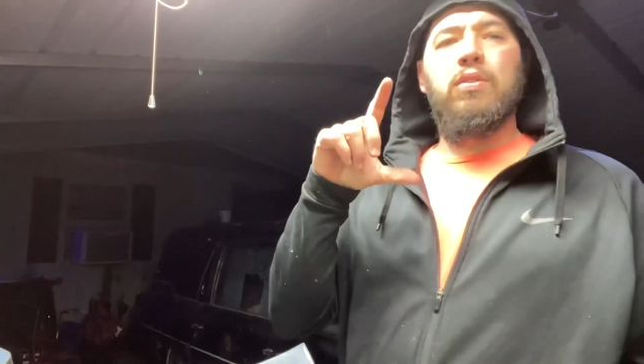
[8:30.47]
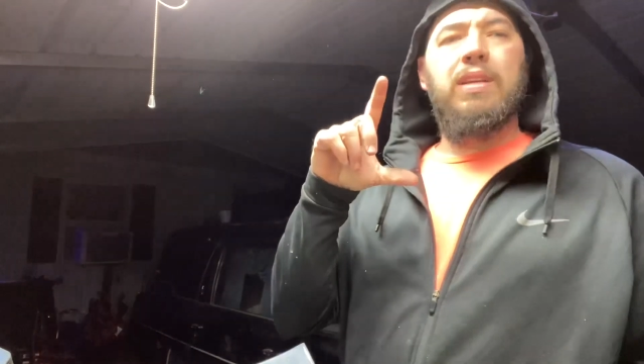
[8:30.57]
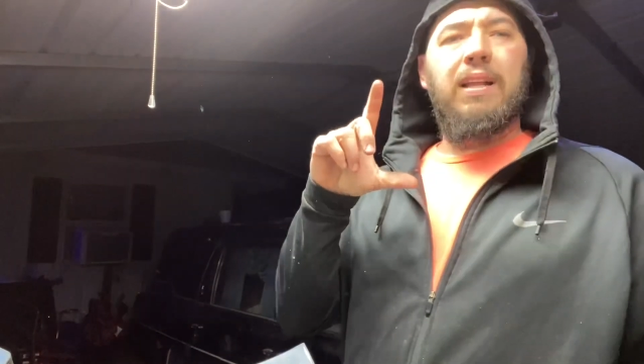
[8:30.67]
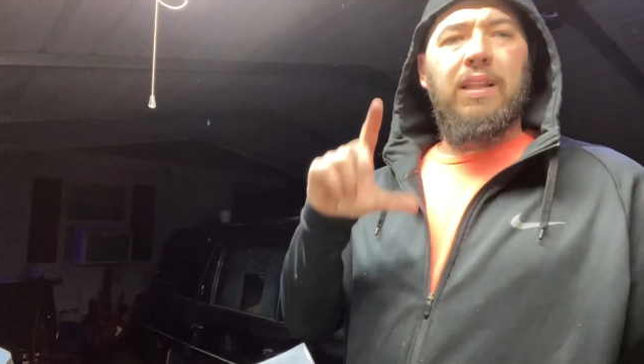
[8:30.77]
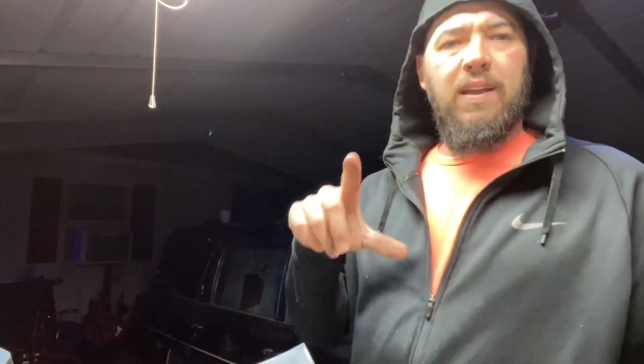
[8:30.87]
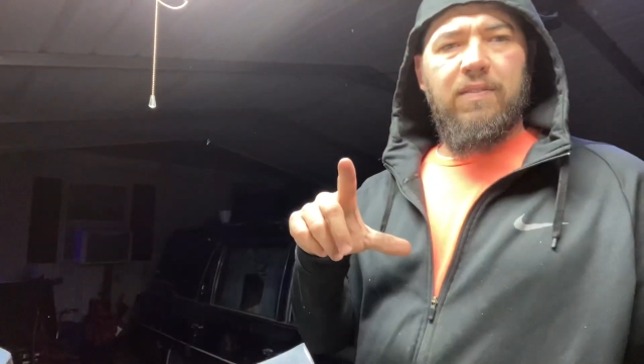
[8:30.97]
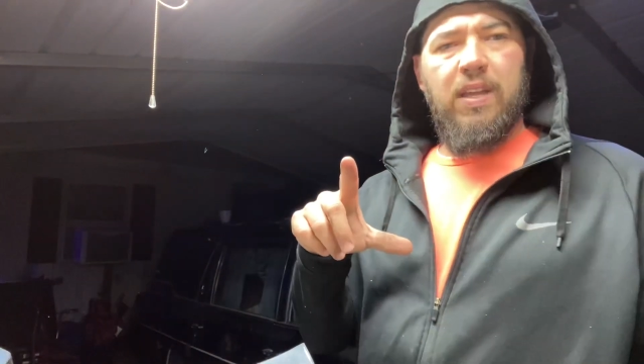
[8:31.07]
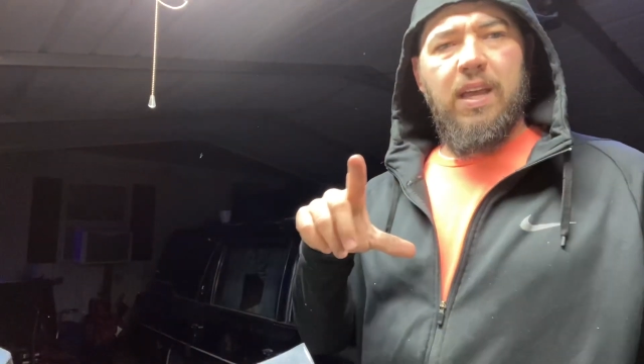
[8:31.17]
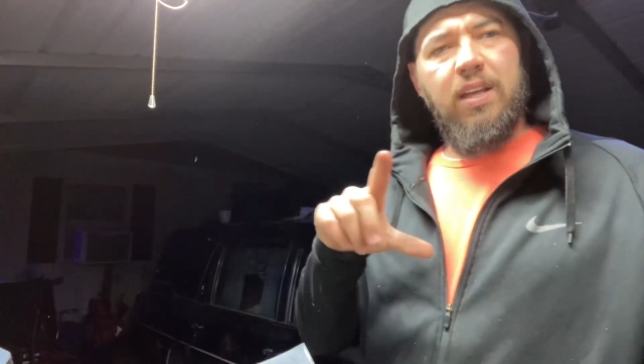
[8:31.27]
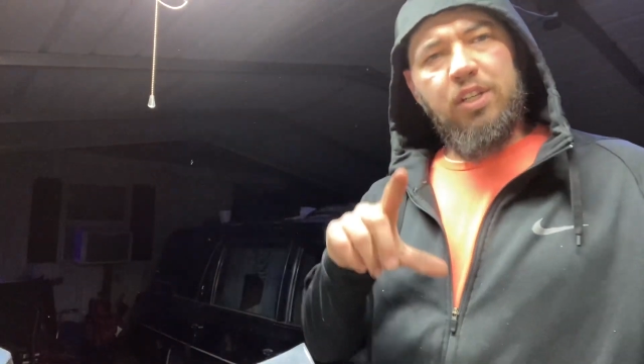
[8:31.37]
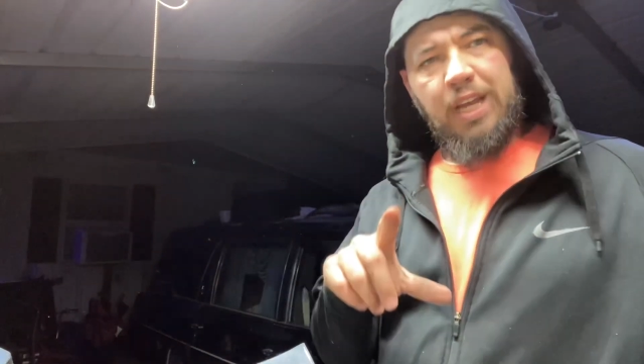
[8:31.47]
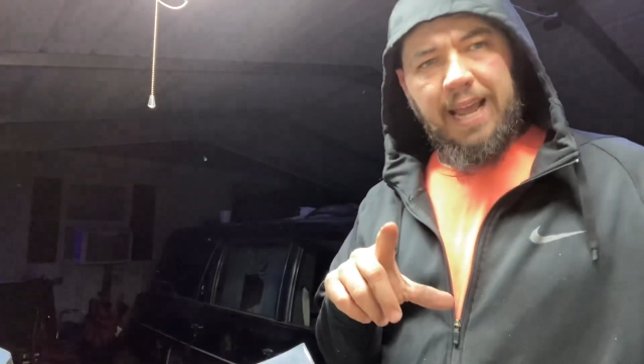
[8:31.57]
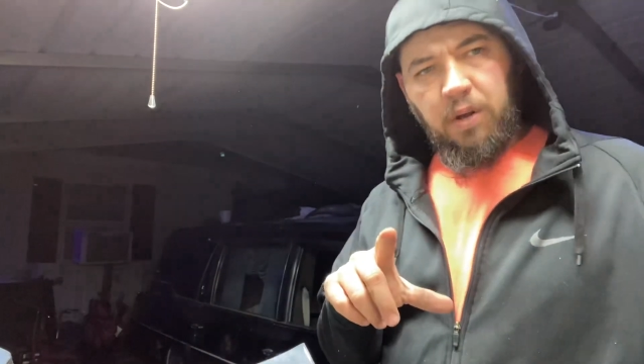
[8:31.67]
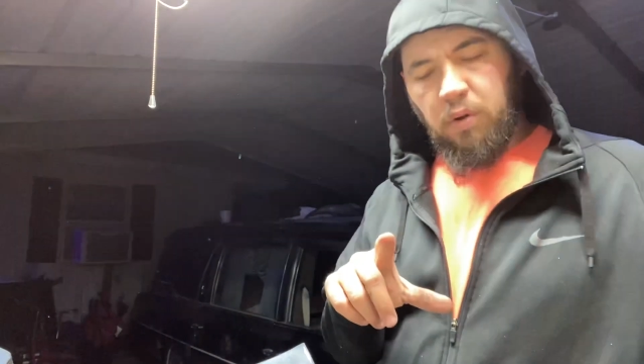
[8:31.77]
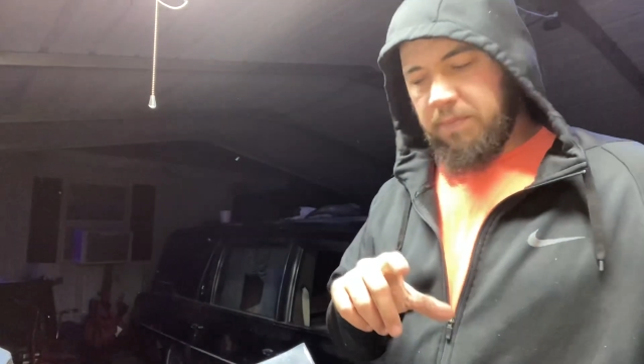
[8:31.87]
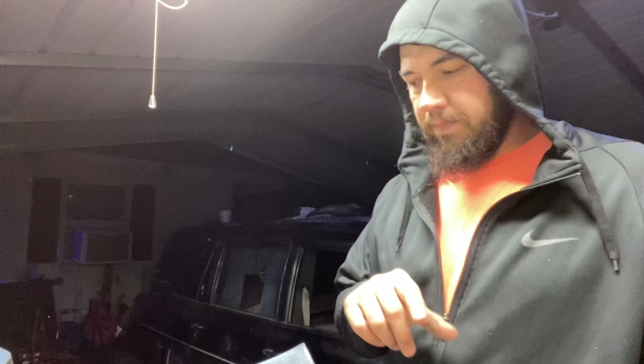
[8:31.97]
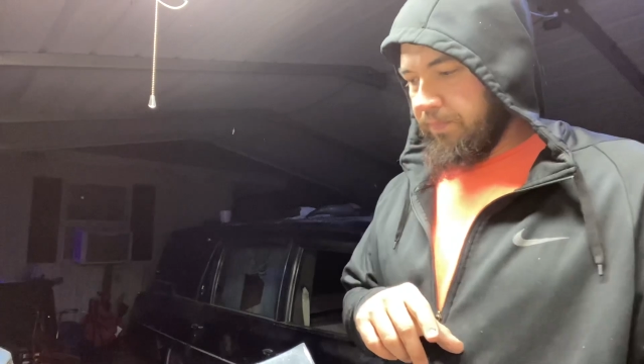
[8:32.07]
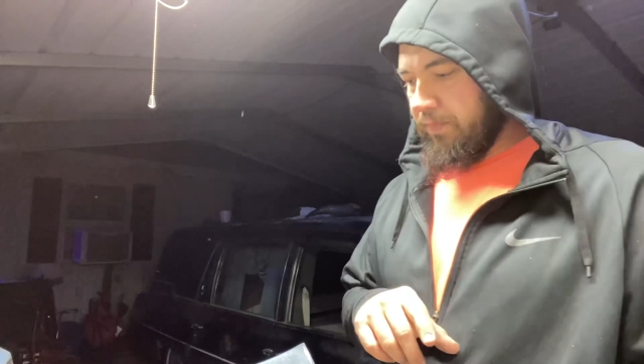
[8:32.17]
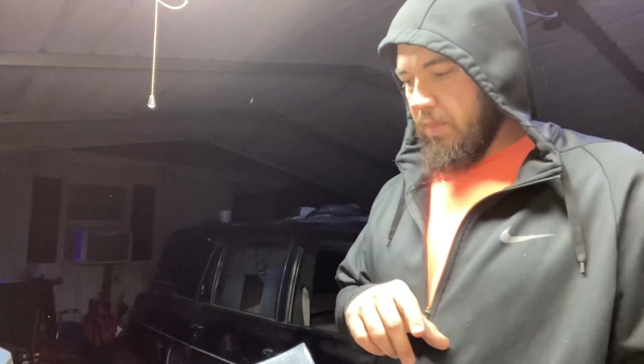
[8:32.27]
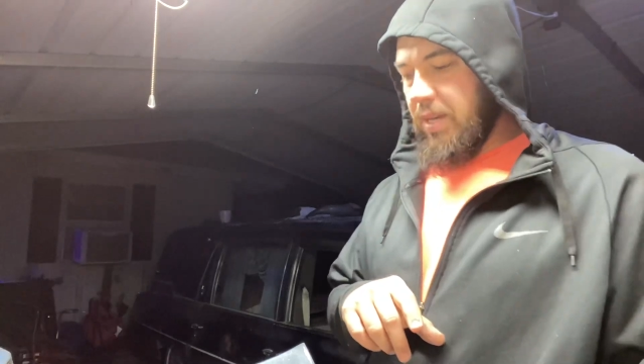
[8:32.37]
a lift shackle.
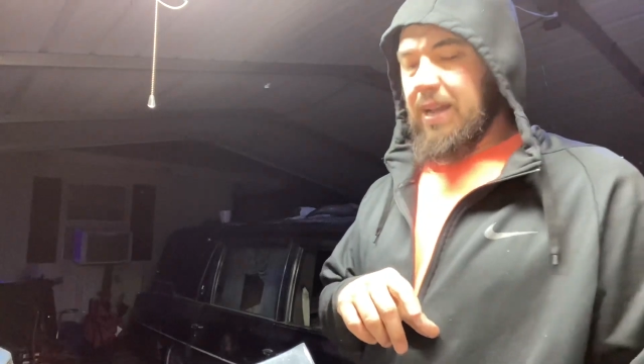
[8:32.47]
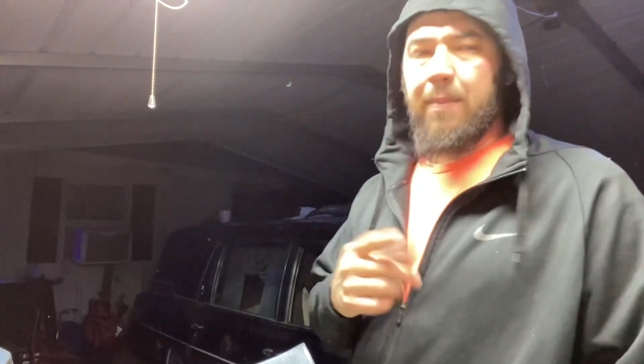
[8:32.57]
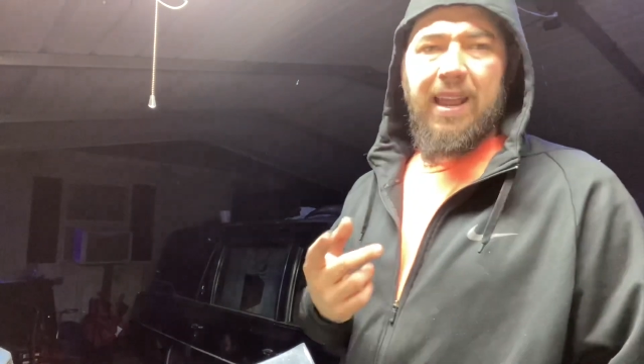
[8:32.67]
I may